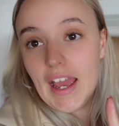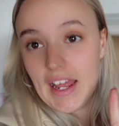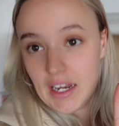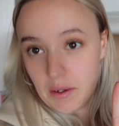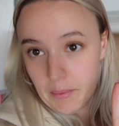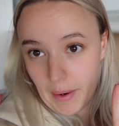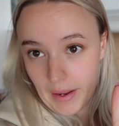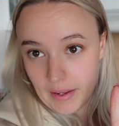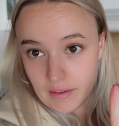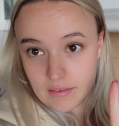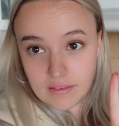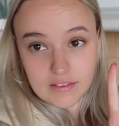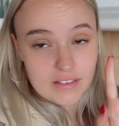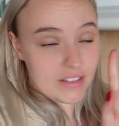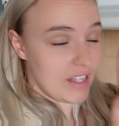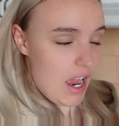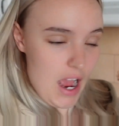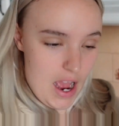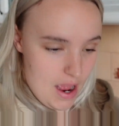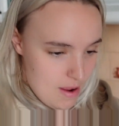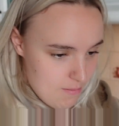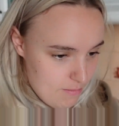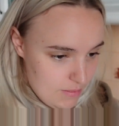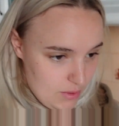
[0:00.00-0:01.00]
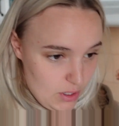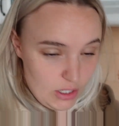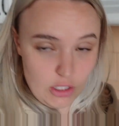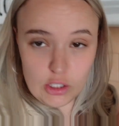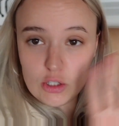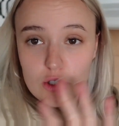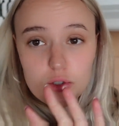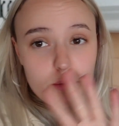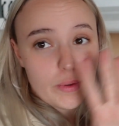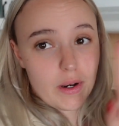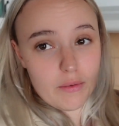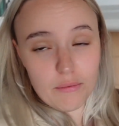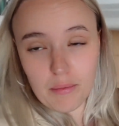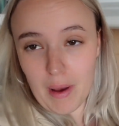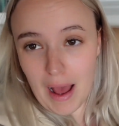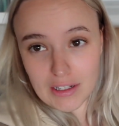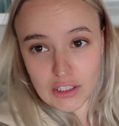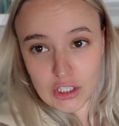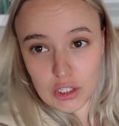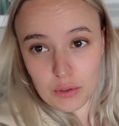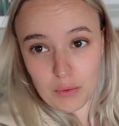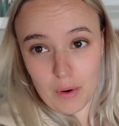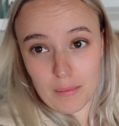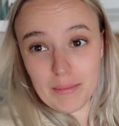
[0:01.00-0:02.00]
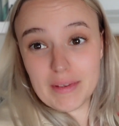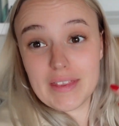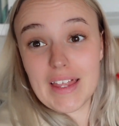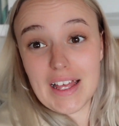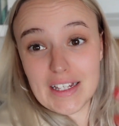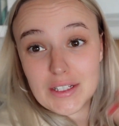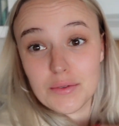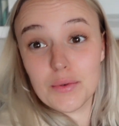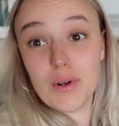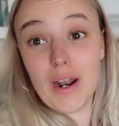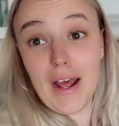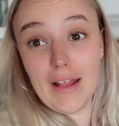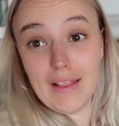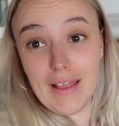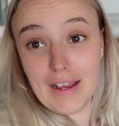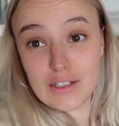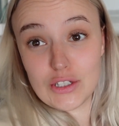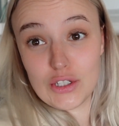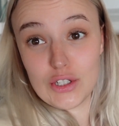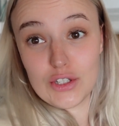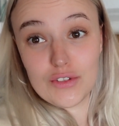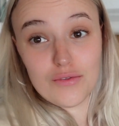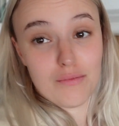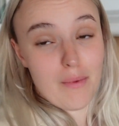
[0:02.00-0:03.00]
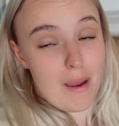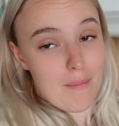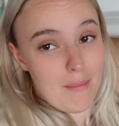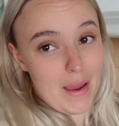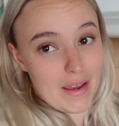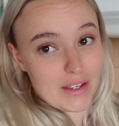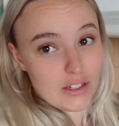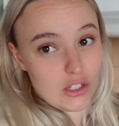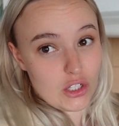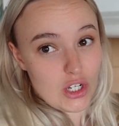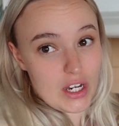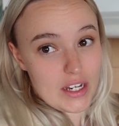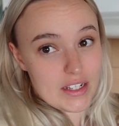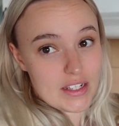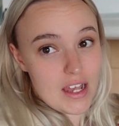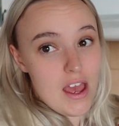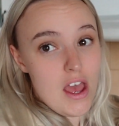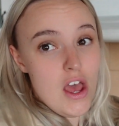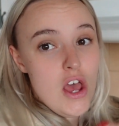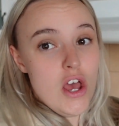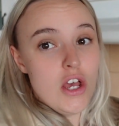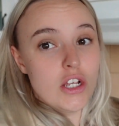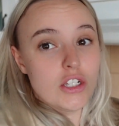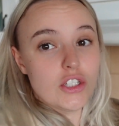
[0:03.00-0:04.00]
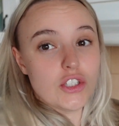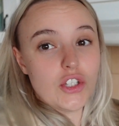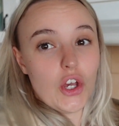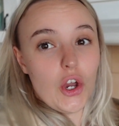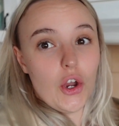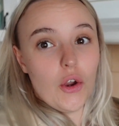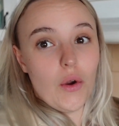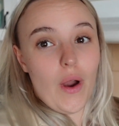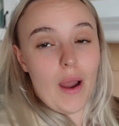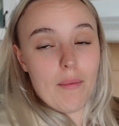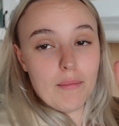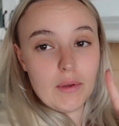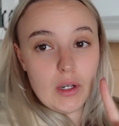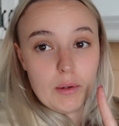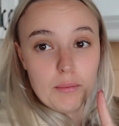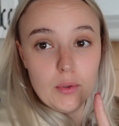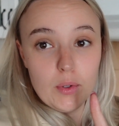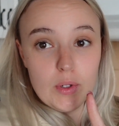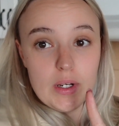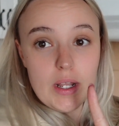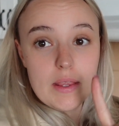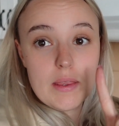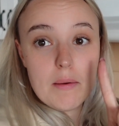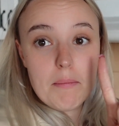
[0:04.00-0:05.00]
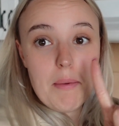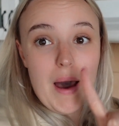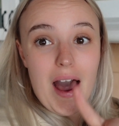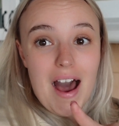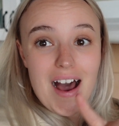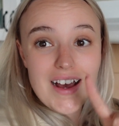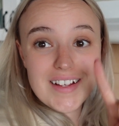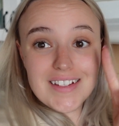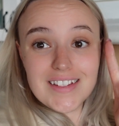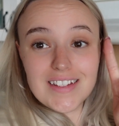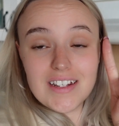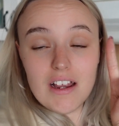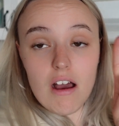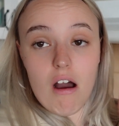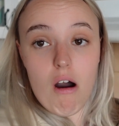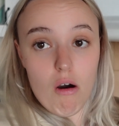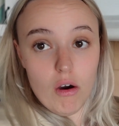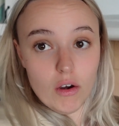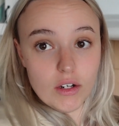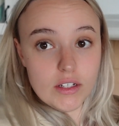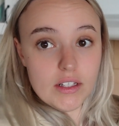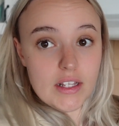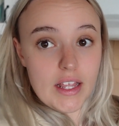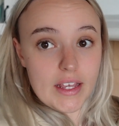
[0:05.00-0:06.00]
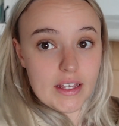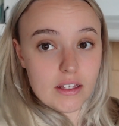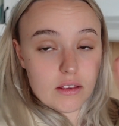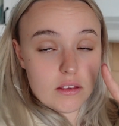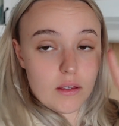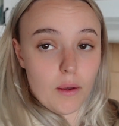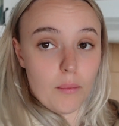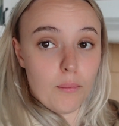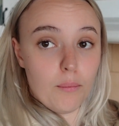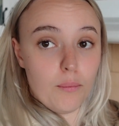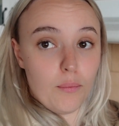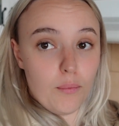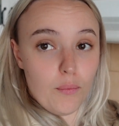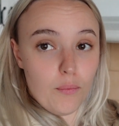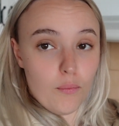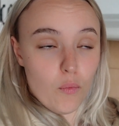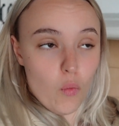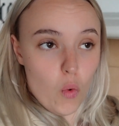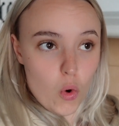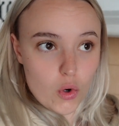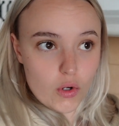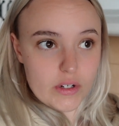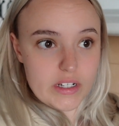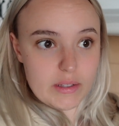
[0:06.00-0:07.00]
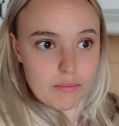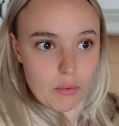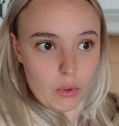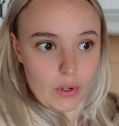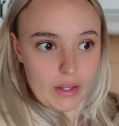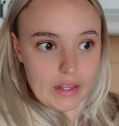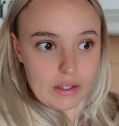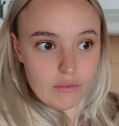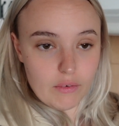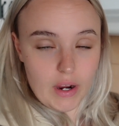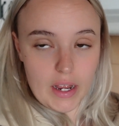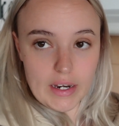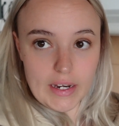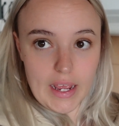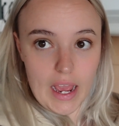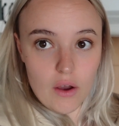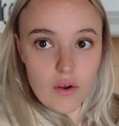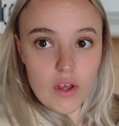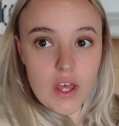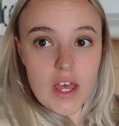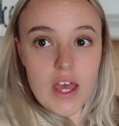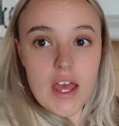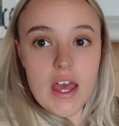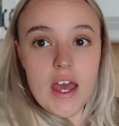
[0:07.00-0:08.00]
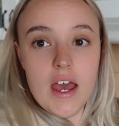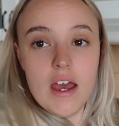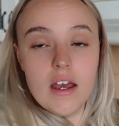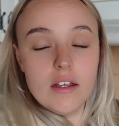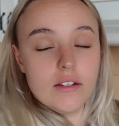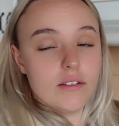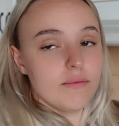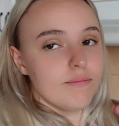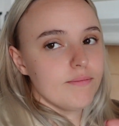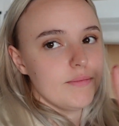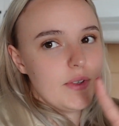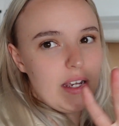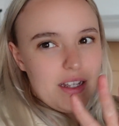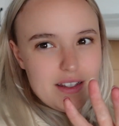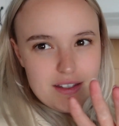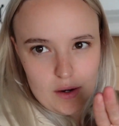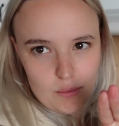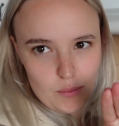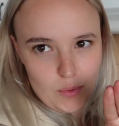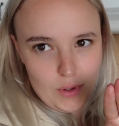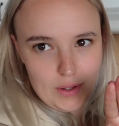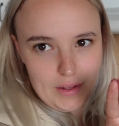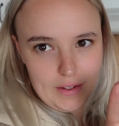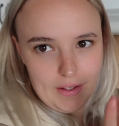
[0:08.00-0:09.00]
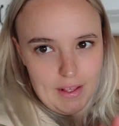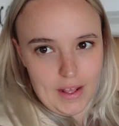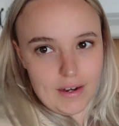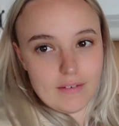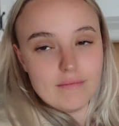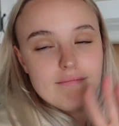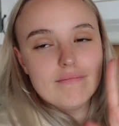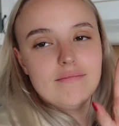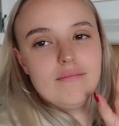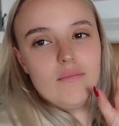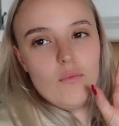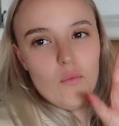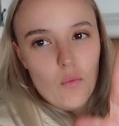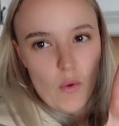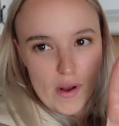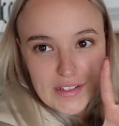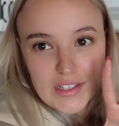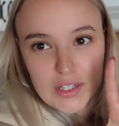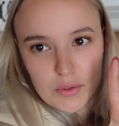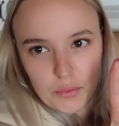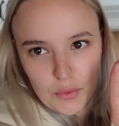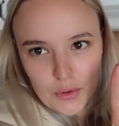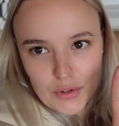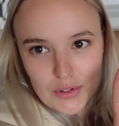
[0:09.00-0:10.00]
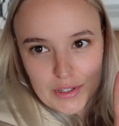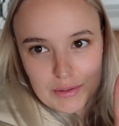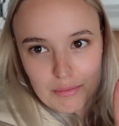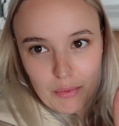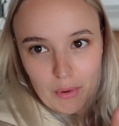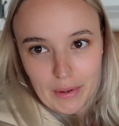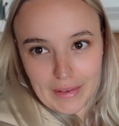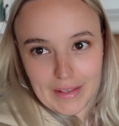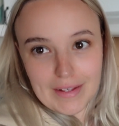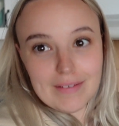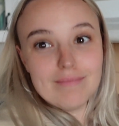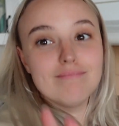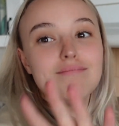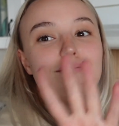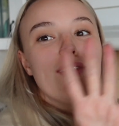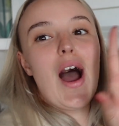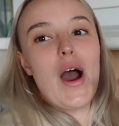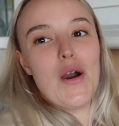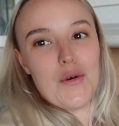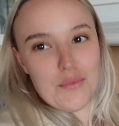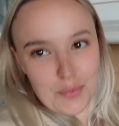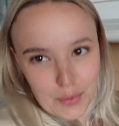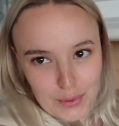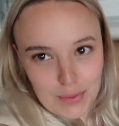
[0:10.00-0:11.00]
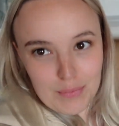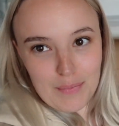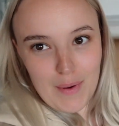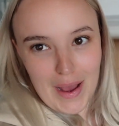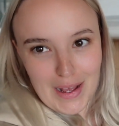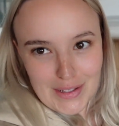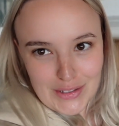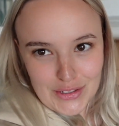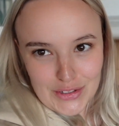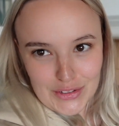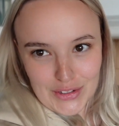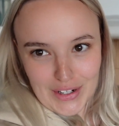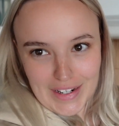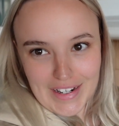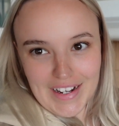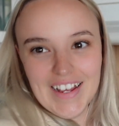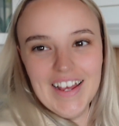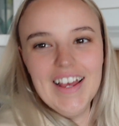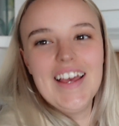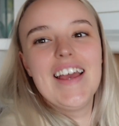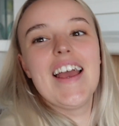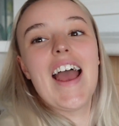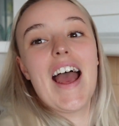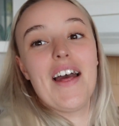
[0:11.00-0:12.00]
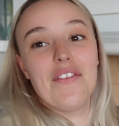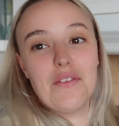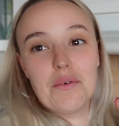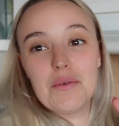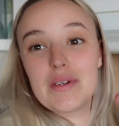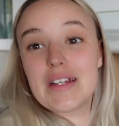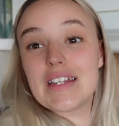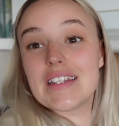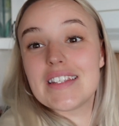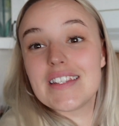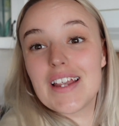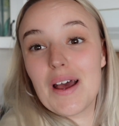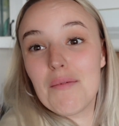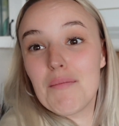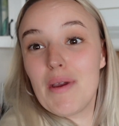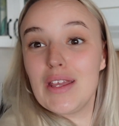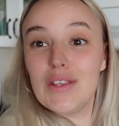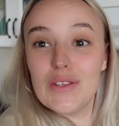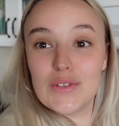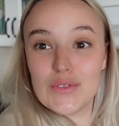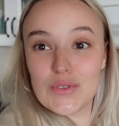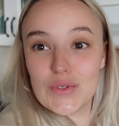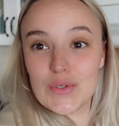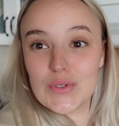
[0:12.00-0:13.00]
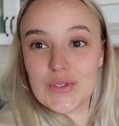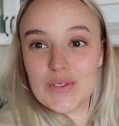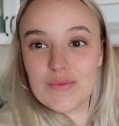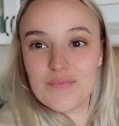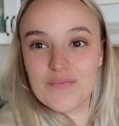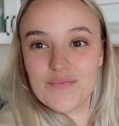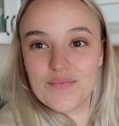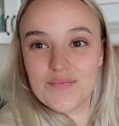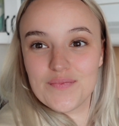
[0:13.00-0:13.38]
Anyway, use whatever pasta you want, but that's what I like to use for my mac and cheese. So I'm gonna put the pasta on, like the water is boiling right now. It's not boiling yet. Once the water is boiling, I'll put the pasta in and then we're gonna start making the sauce.